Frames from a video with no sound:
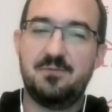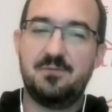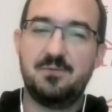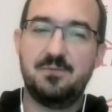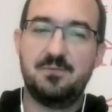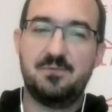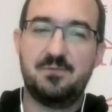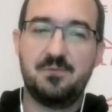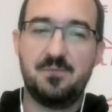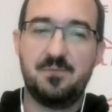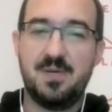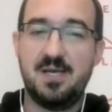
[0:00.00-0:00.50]

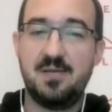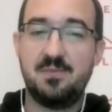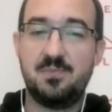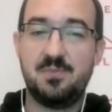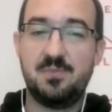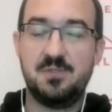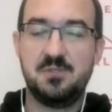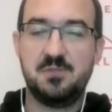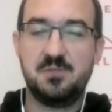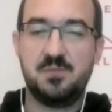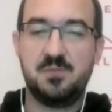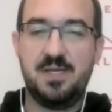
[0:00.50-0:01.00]
from my
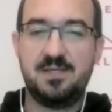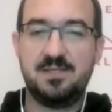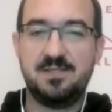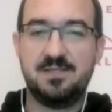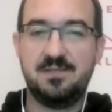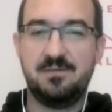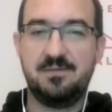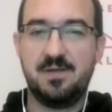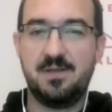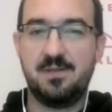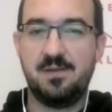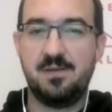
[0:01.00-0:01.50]

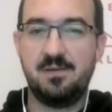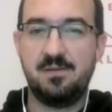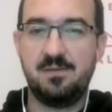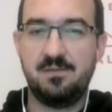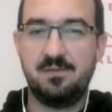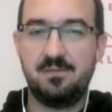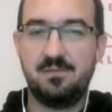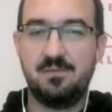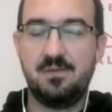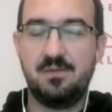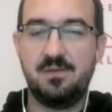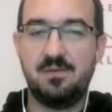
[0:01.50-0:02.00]
perspective, I
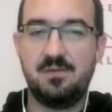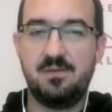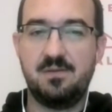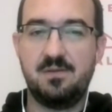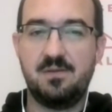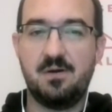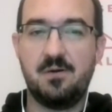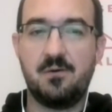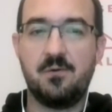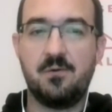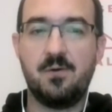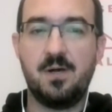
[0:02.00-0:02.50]
think the
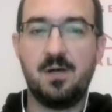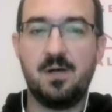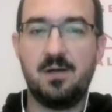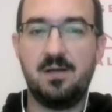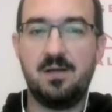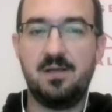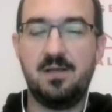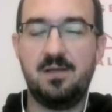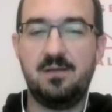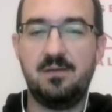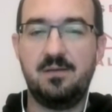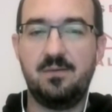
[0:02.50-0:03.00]

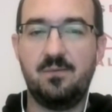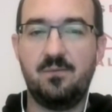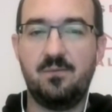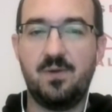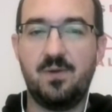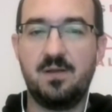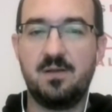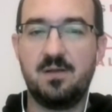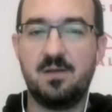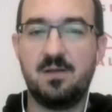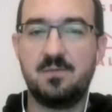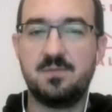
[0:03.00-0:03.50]
ROI,
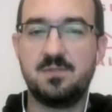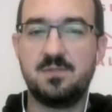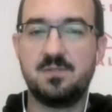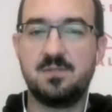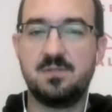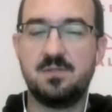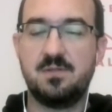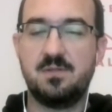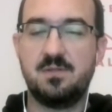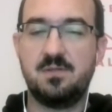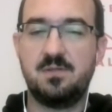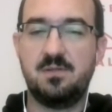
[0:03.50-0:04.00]
when it comes
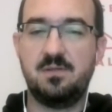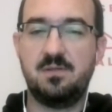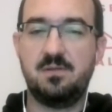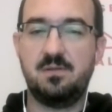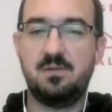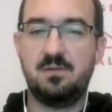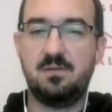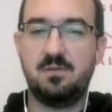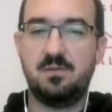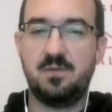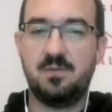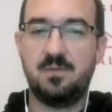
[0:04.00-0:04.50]
to
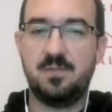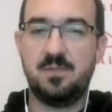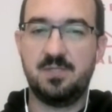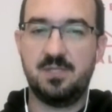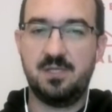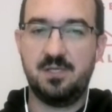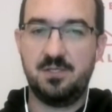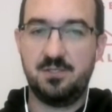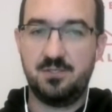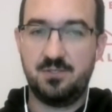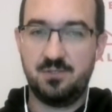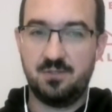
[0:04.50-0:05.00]
the
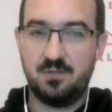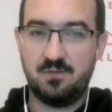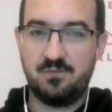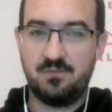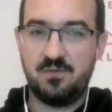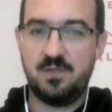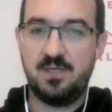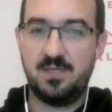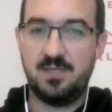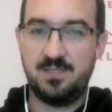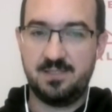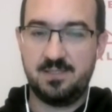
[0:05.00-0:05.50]
implementation of
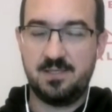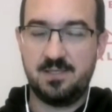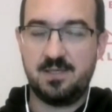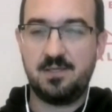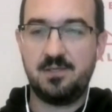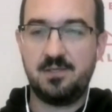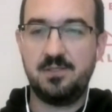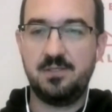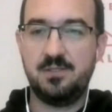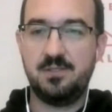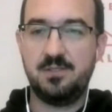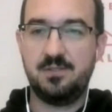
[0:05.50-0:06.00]
an
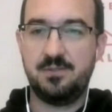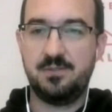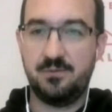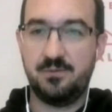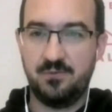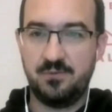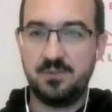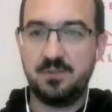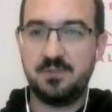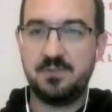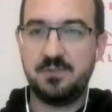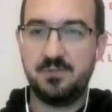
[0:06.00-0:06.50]
entire
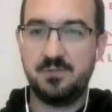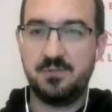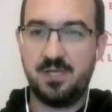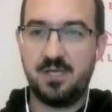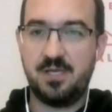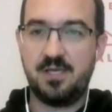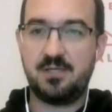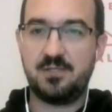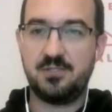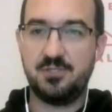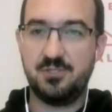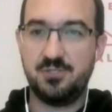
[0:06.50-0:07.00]

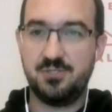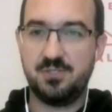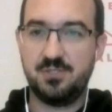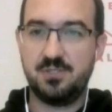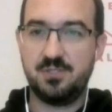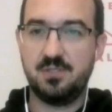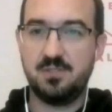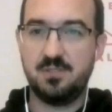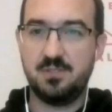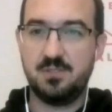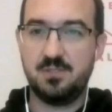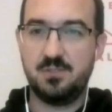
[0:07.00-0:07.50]
order-to-cash
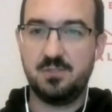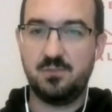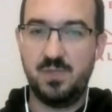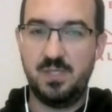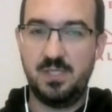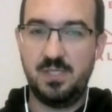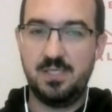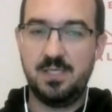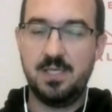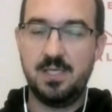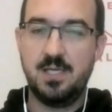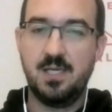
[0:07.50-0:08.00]

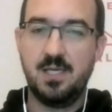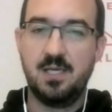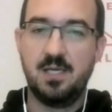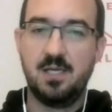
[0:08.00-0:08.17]
suite,